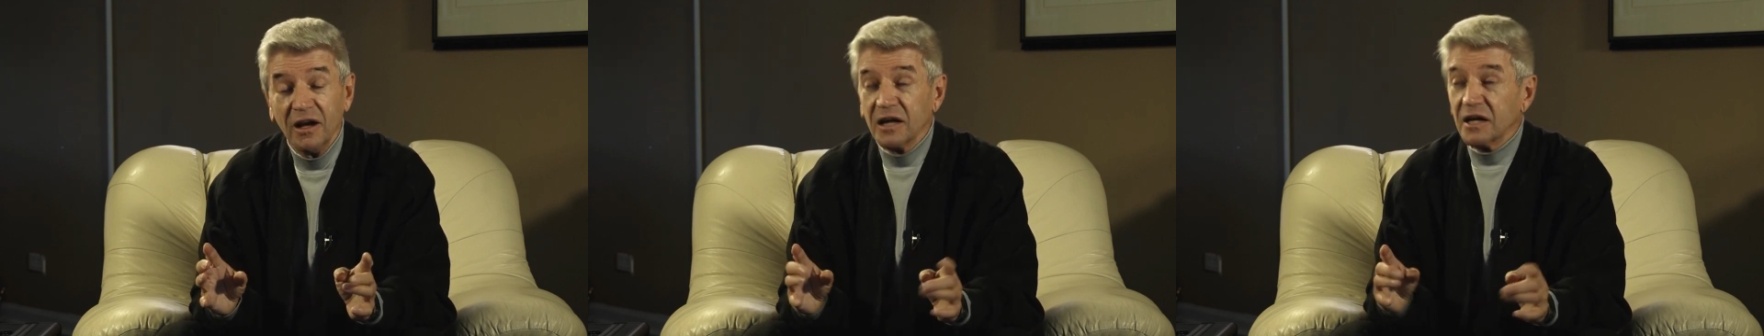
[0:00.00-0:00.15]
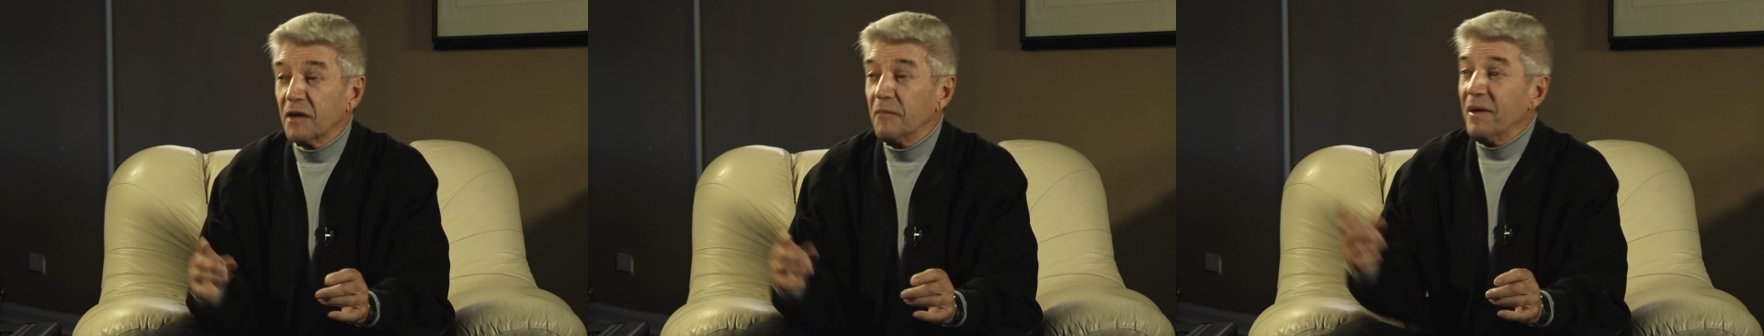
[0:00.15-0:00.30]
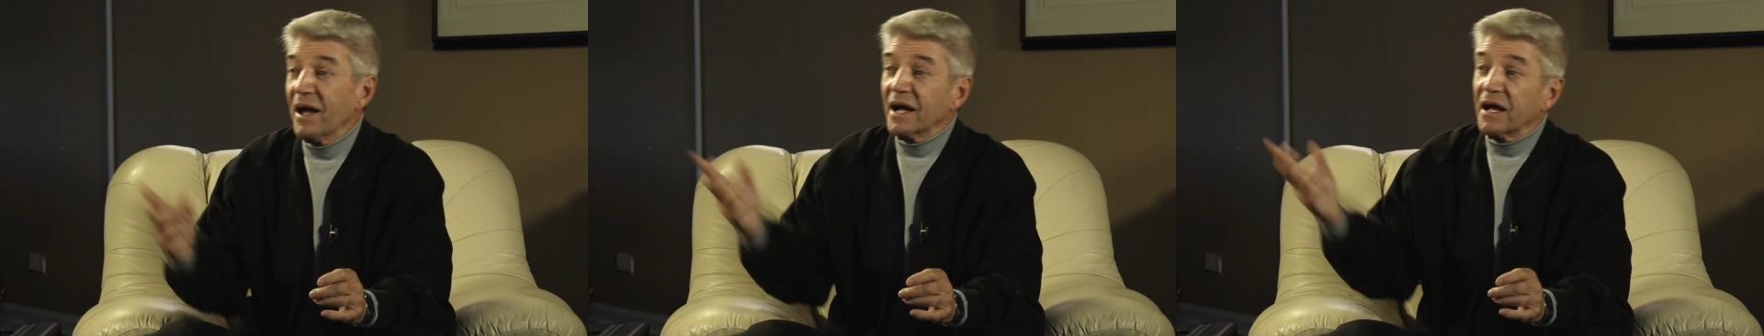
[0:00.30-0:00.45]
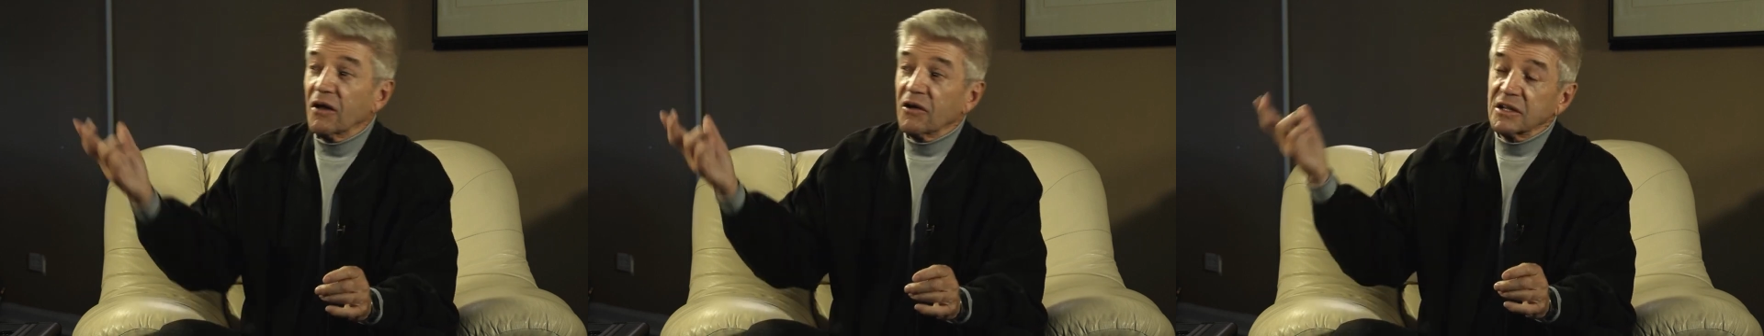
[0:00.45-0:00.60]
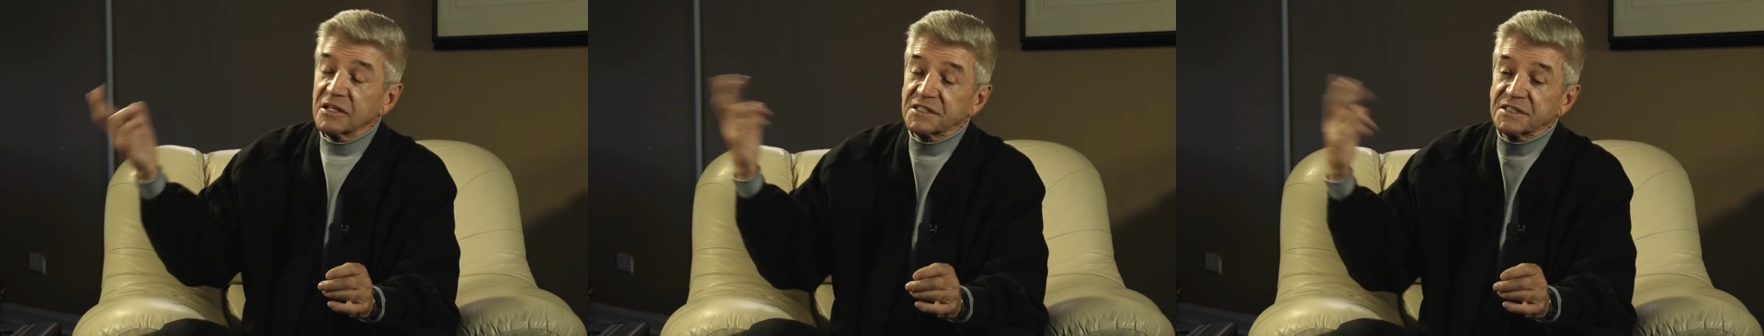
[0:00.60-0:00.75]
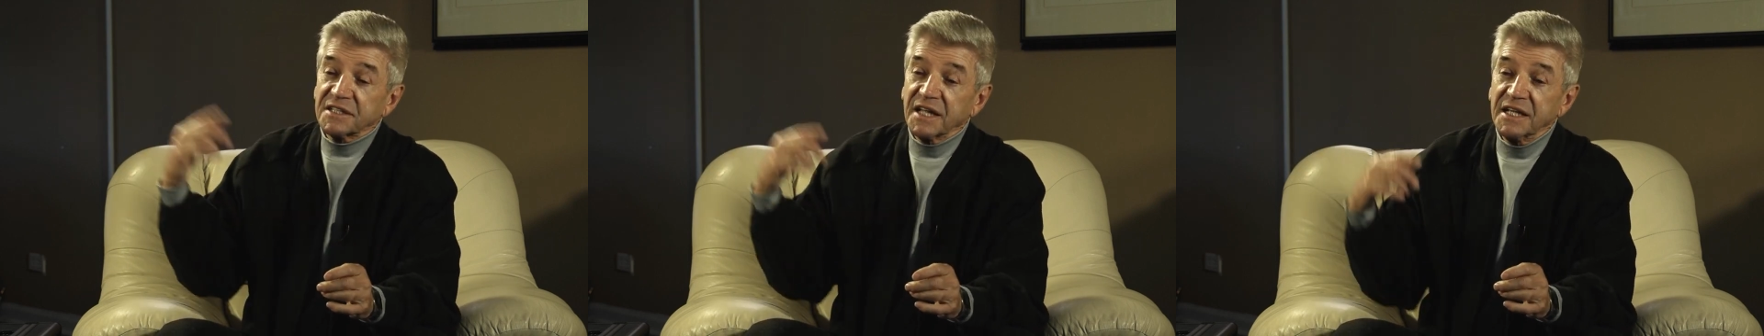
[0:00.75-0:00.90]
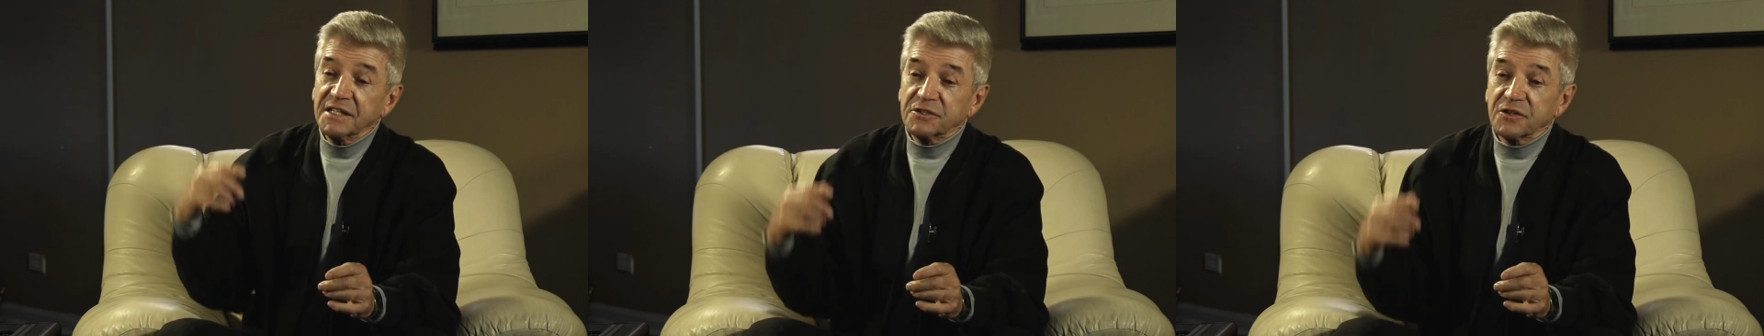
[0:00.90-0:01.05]
come back out on
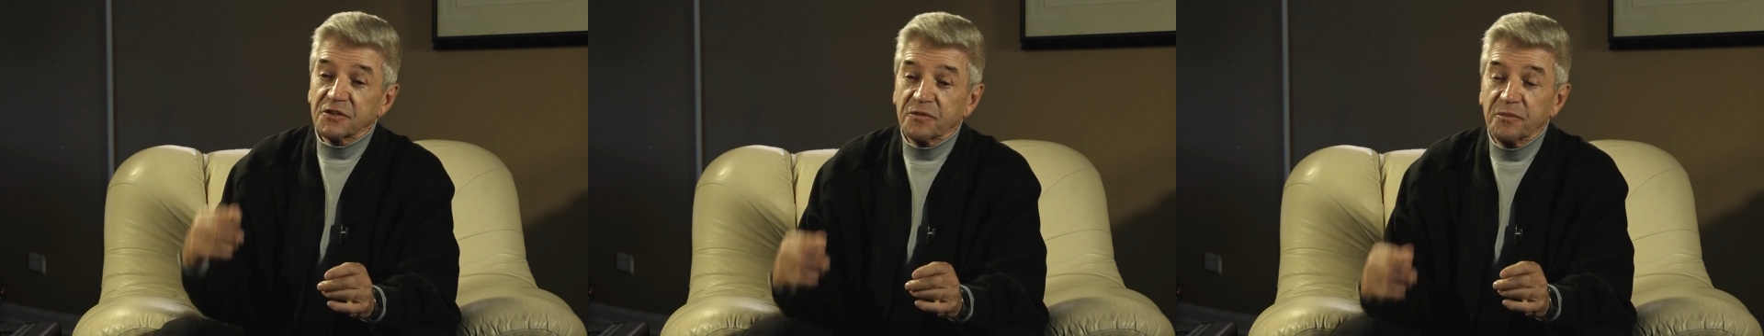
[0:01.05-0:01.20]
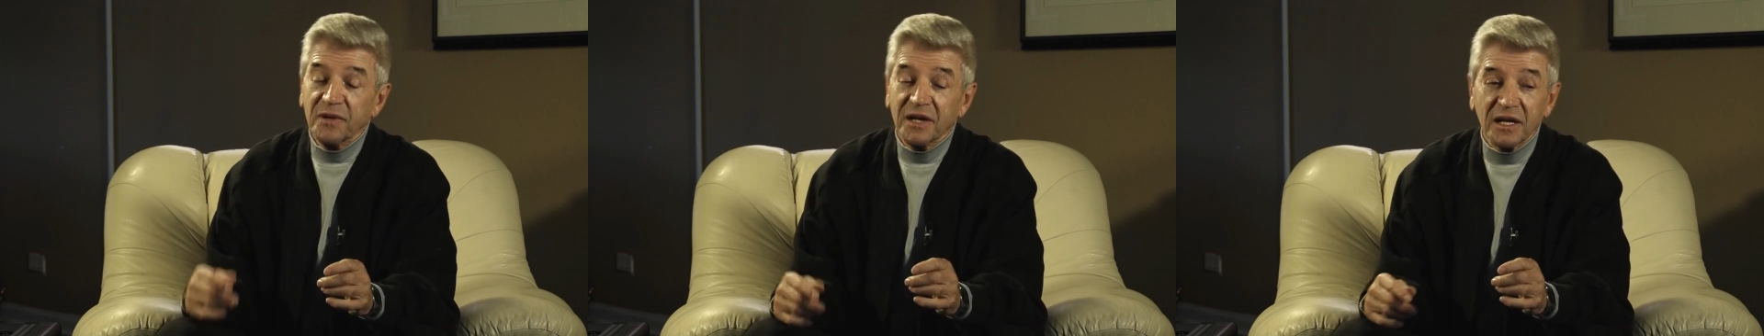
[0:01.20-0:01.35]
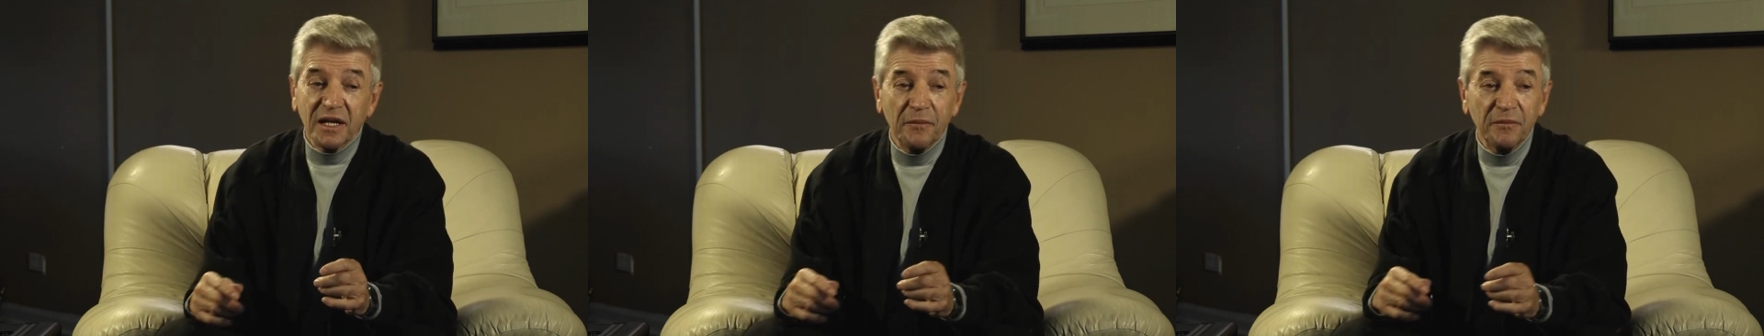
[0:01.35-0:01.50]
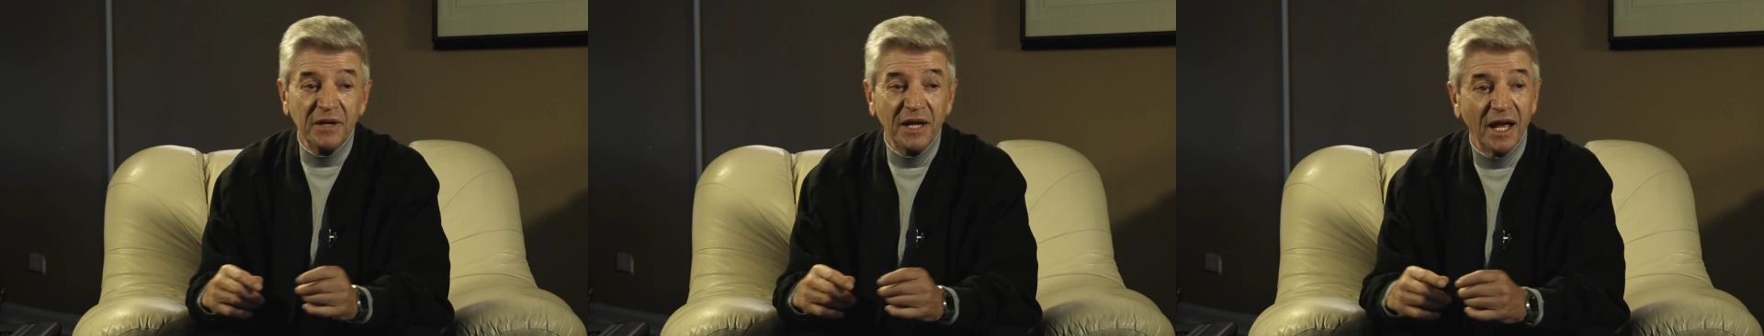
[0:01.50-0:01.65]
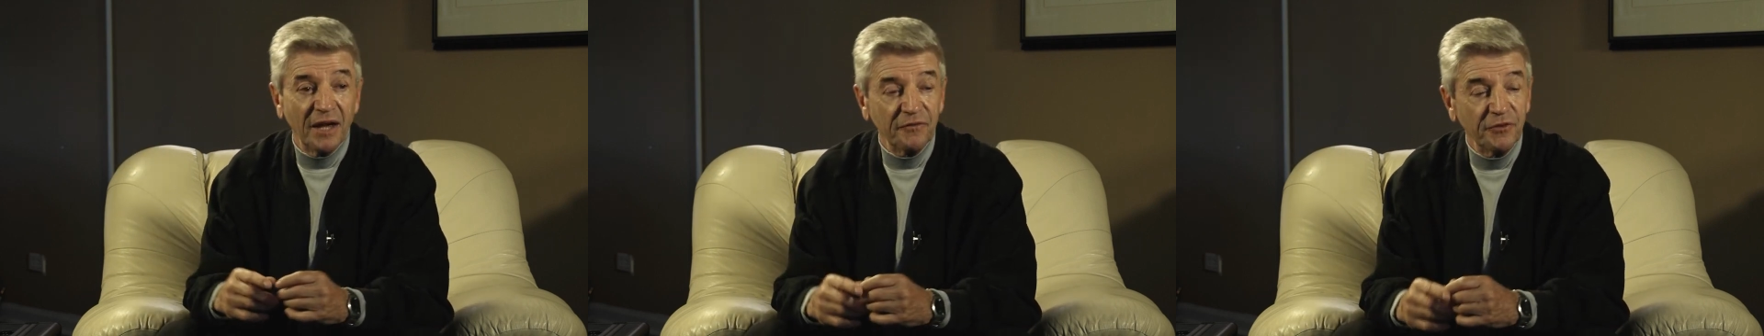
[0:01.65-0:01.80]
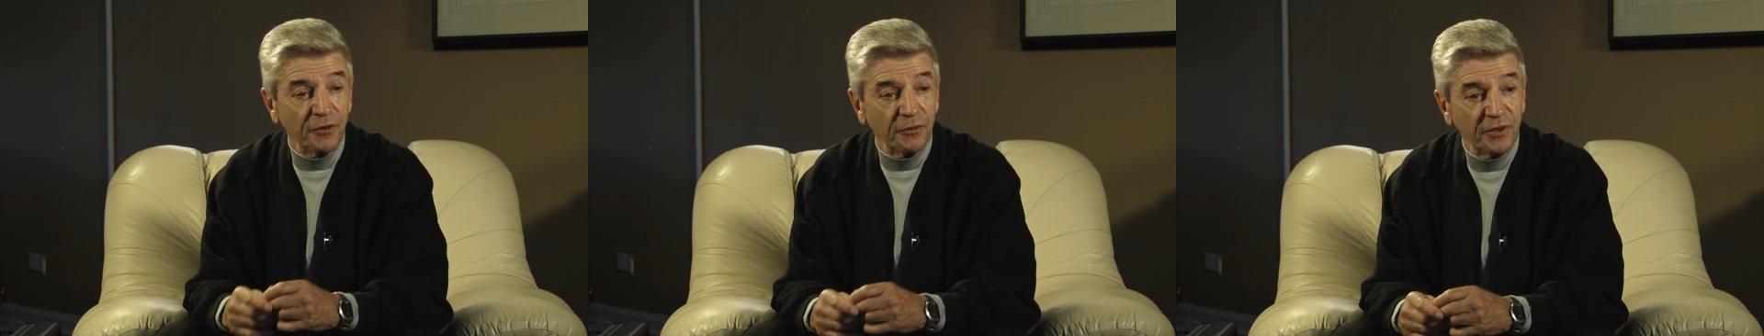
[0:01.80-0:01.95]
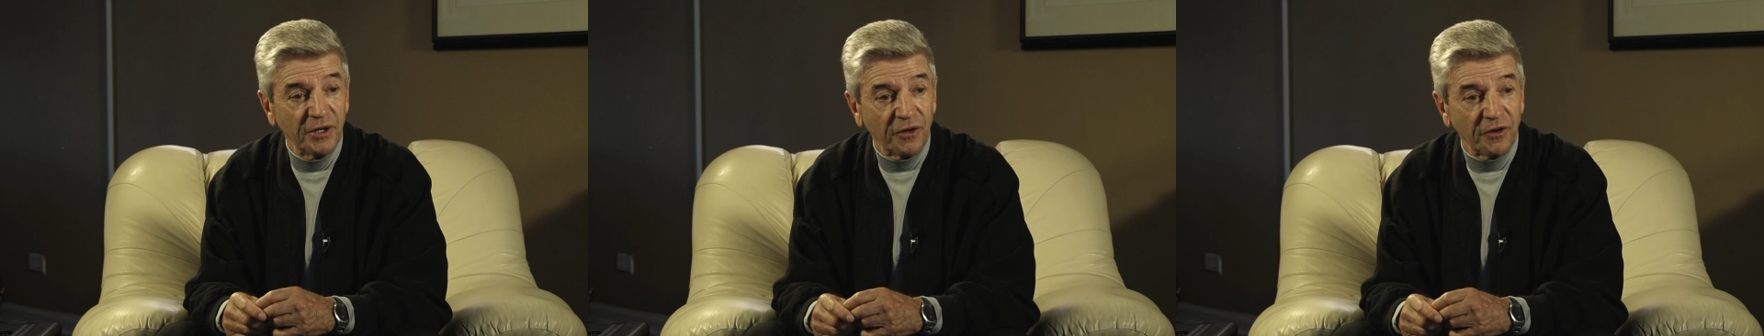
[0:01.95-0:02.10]
stage with me and let me have
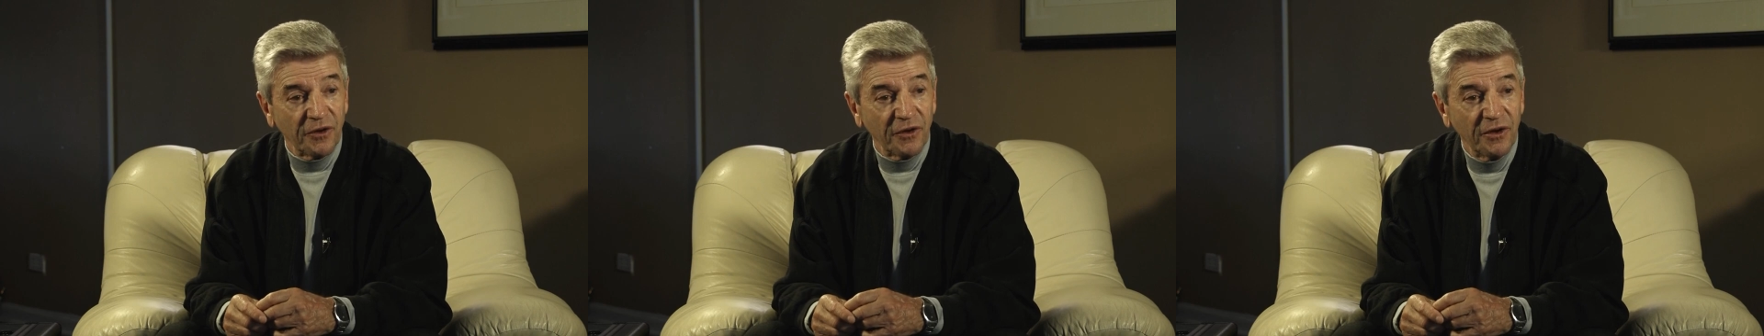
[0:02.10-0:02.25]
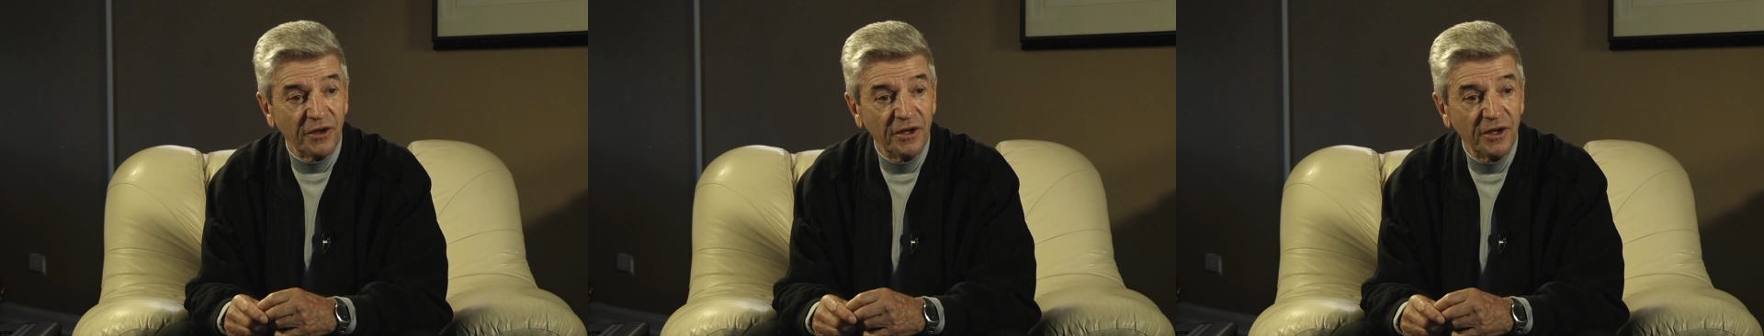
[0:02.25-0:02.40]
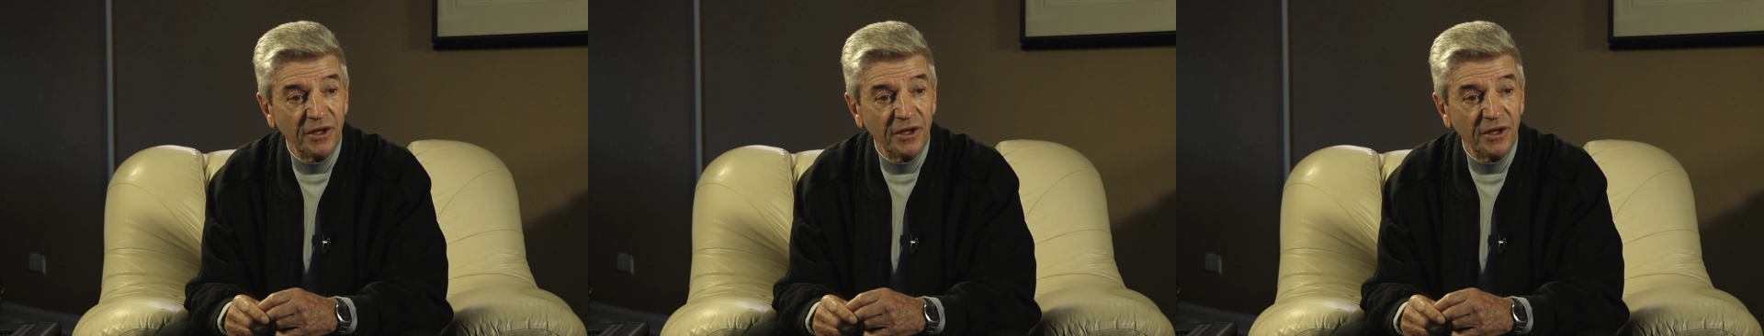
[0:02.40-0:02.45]
your ear.